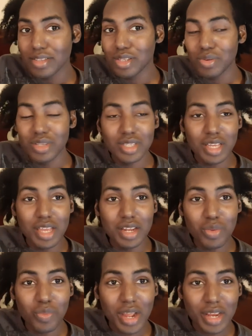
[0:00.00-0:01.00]
So is there any
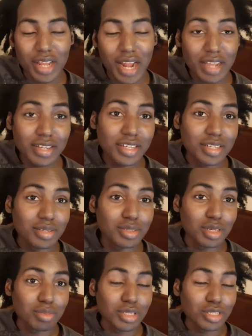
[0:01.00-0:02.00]
way that I can get a
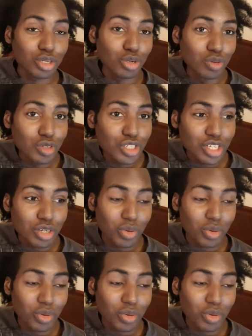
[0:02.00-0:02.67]
substitution?